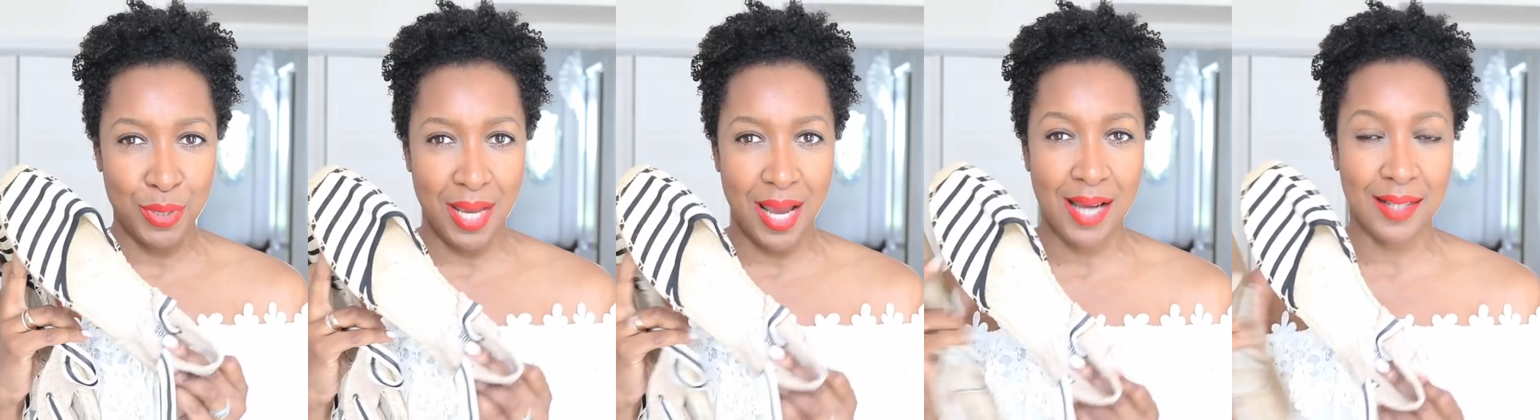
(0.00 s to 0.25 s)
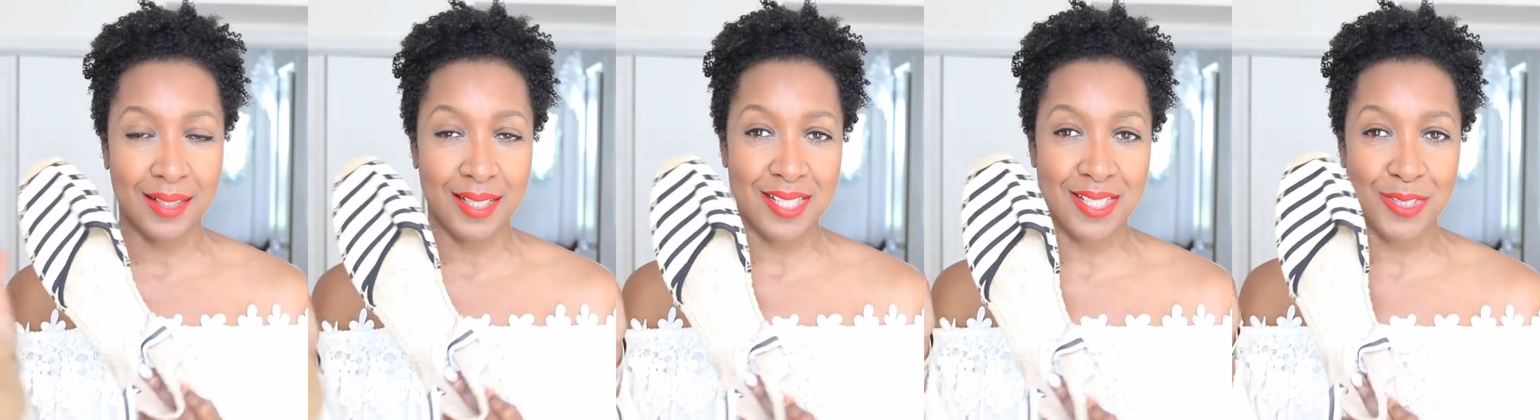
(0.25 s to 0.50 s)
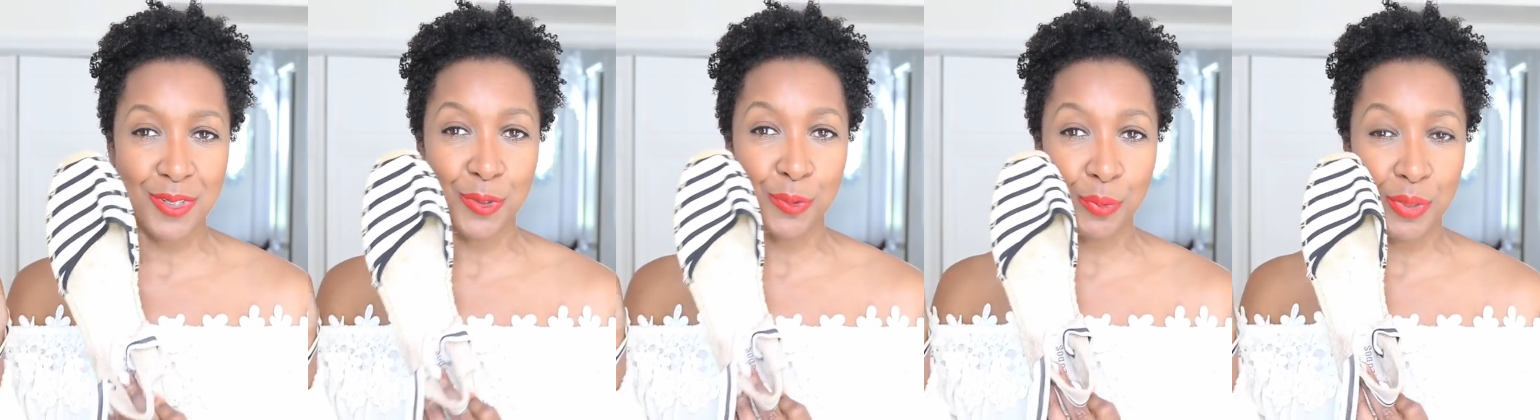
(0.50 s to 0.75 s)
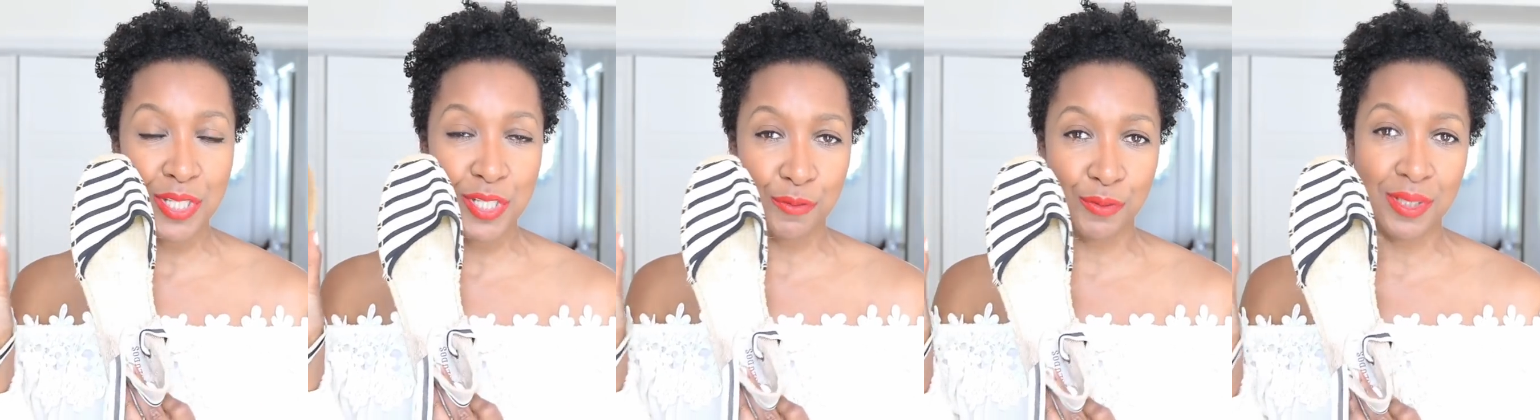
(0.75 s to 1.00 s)
that, and I still
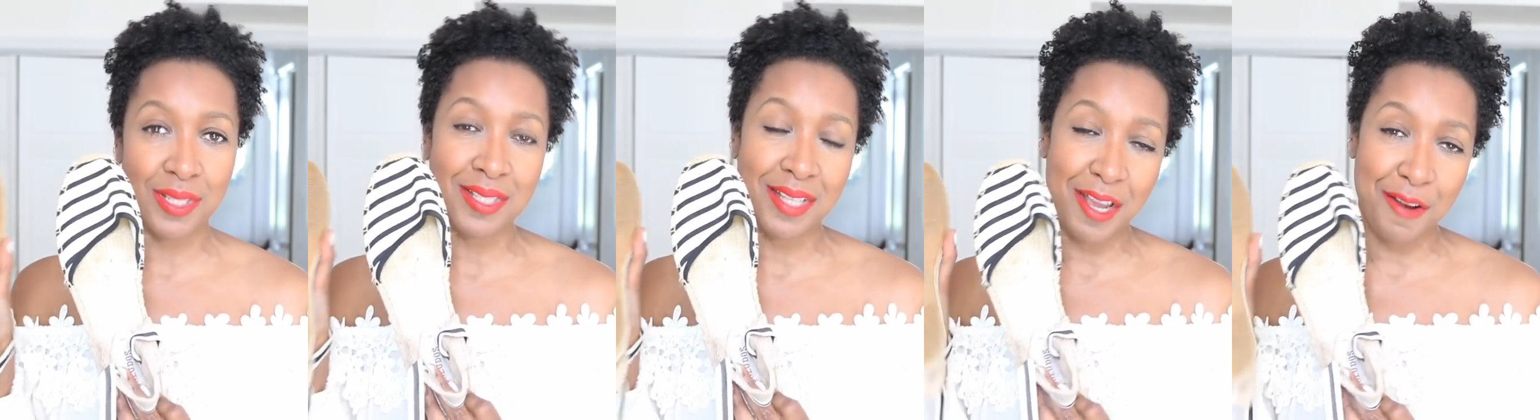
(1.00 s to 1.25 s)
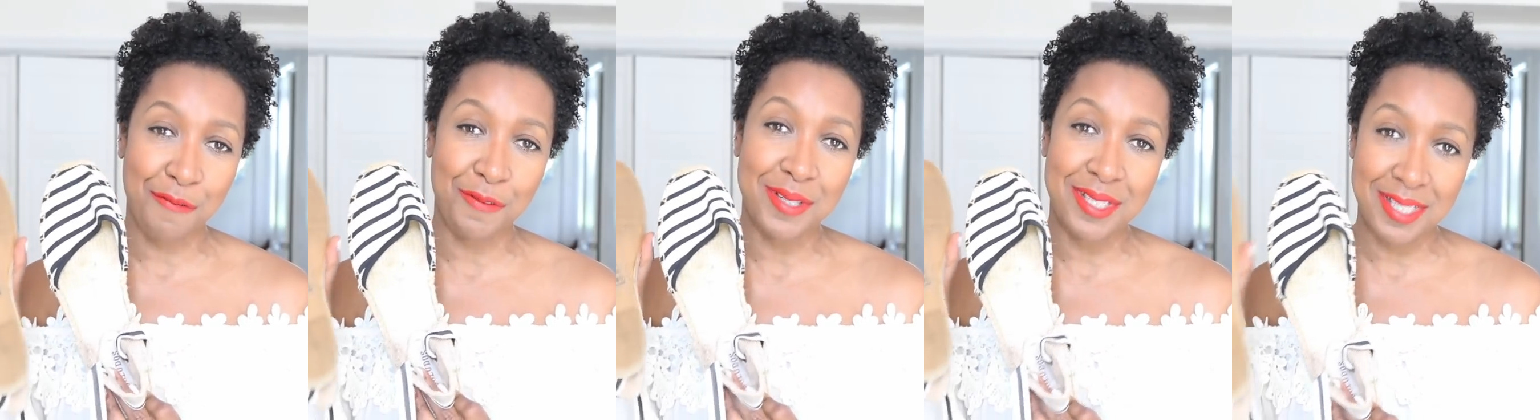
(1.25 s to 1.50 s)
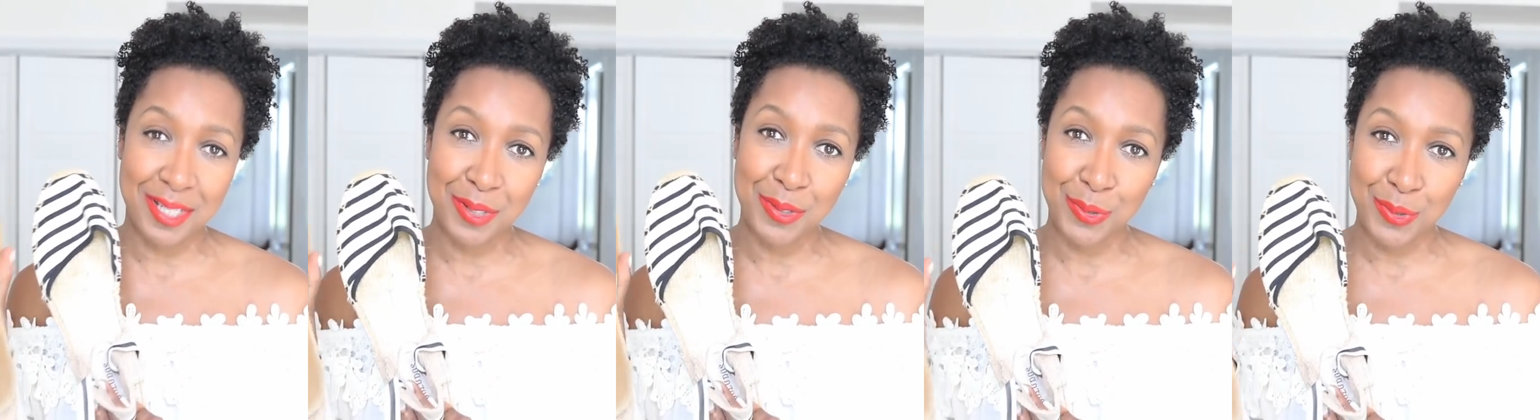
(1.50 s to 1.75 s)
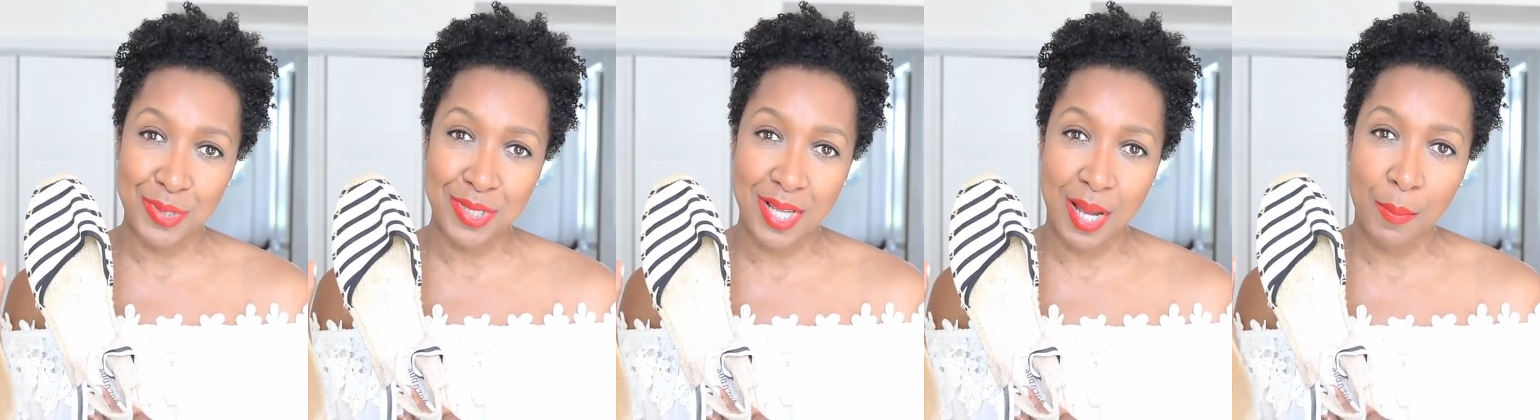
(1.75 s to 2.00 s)
reach for these every
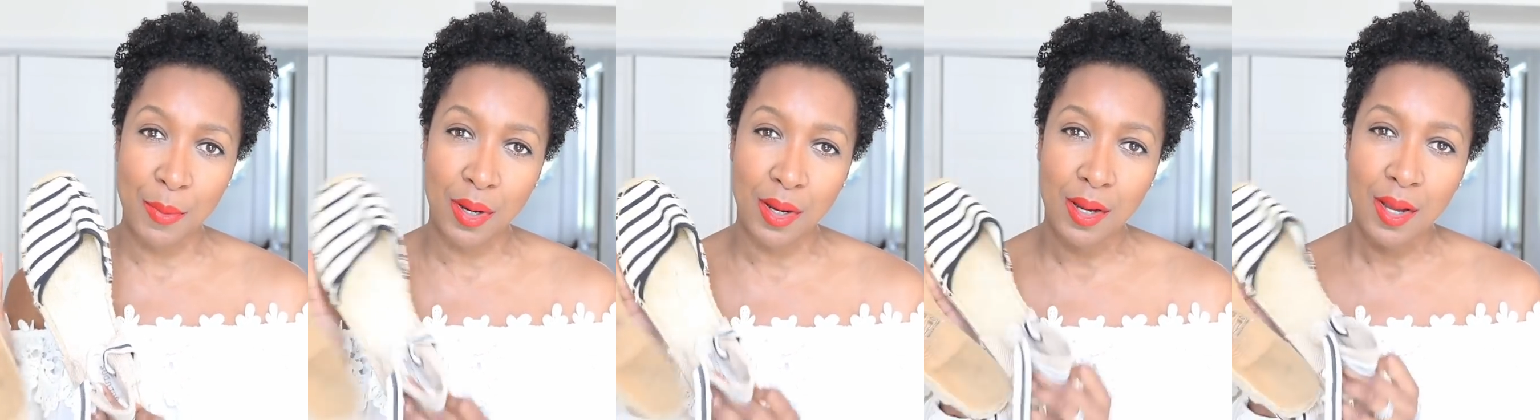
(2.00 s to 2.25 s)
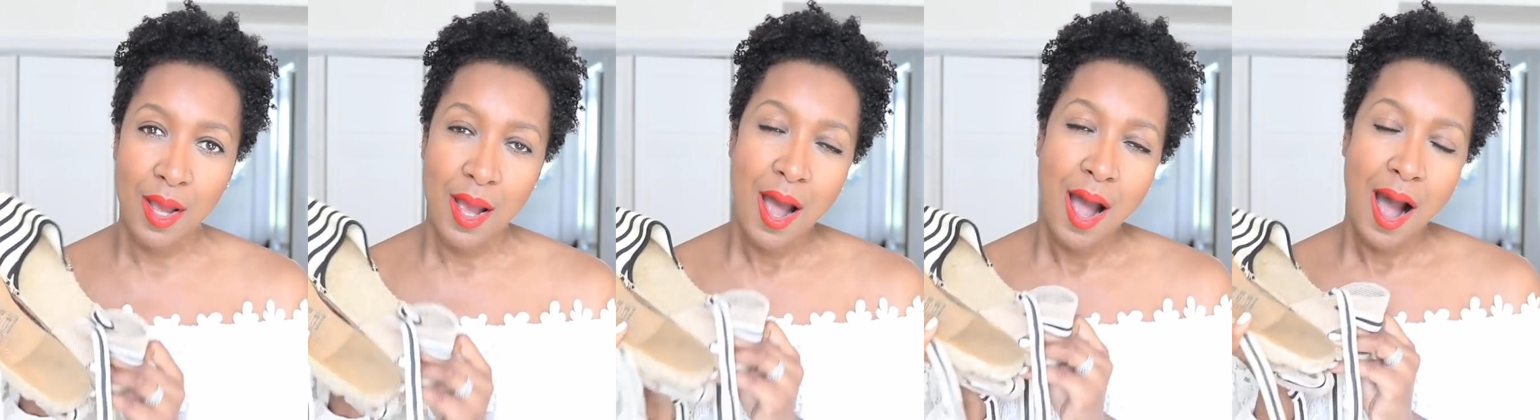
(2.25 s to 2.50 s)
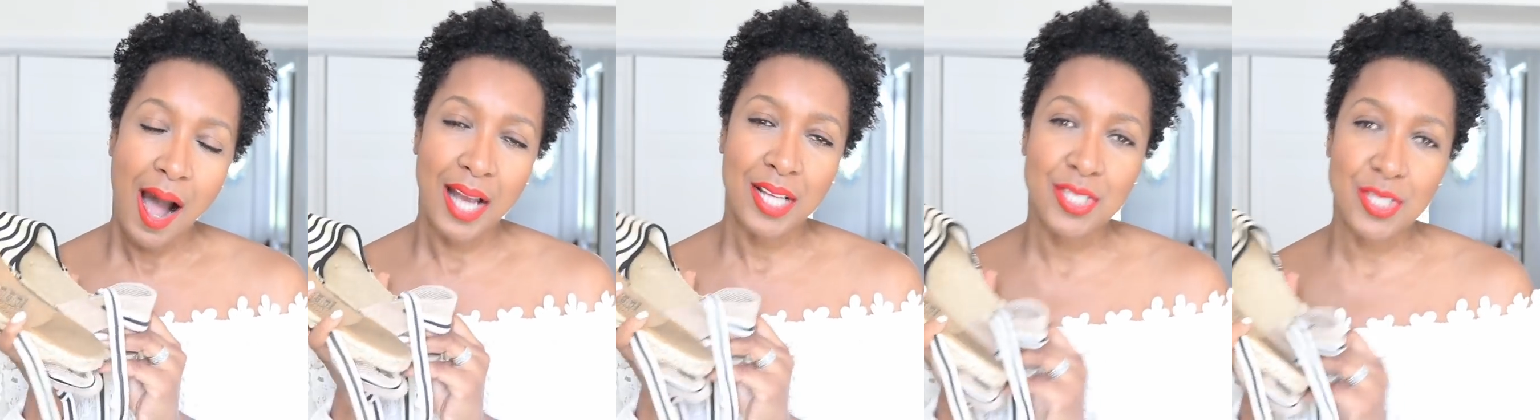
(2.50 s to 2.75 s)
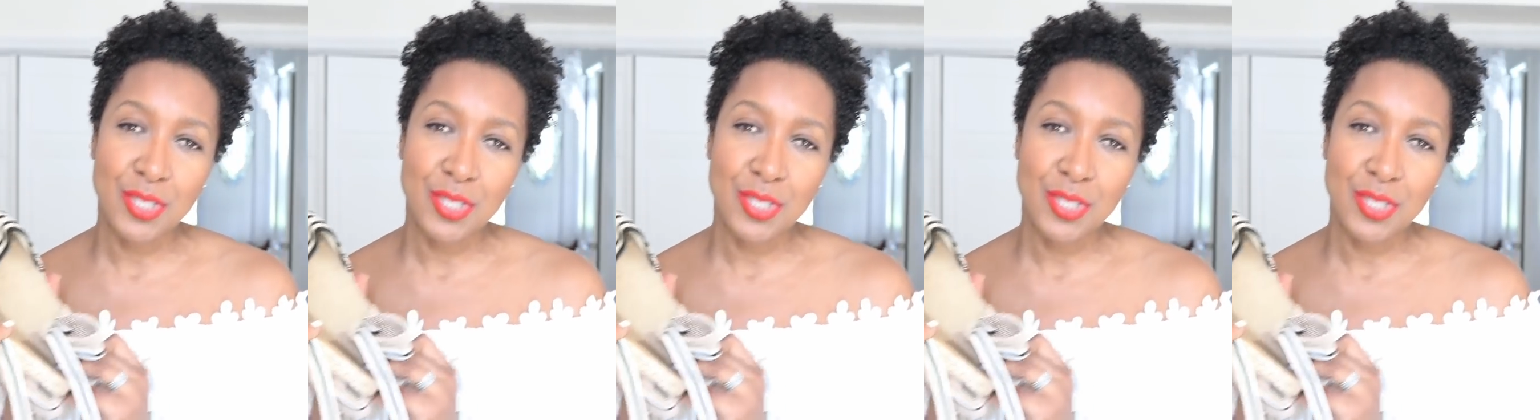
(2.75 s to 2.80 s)
single summer. I